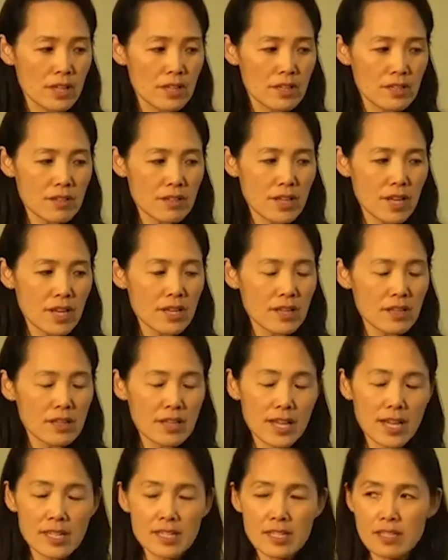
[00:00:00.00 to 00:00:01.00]
So
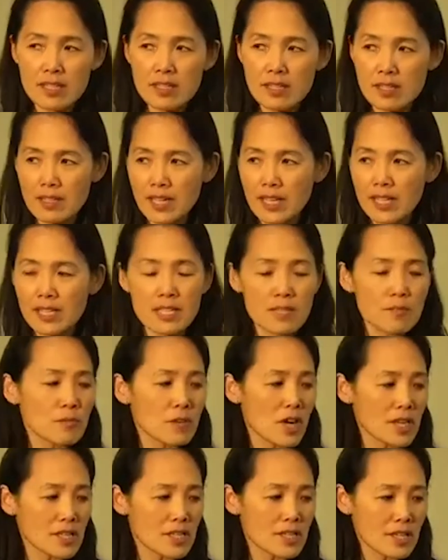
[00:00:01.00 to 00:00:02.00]
that's the
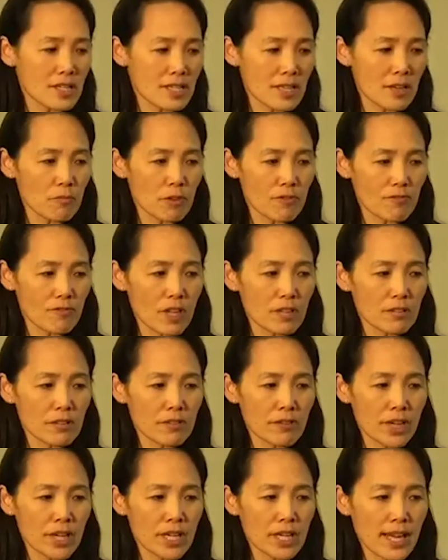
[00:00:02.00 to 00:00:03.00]
process that we're following
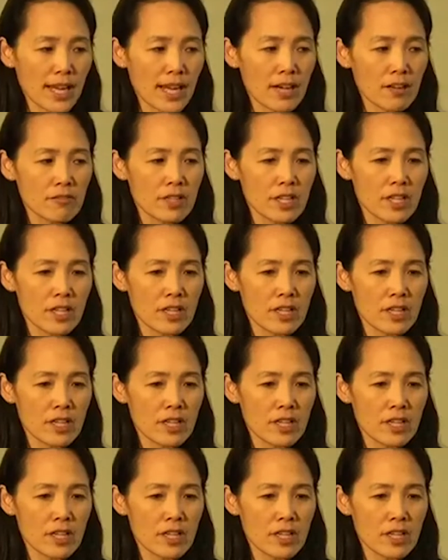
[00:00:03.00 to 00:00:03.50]
right now.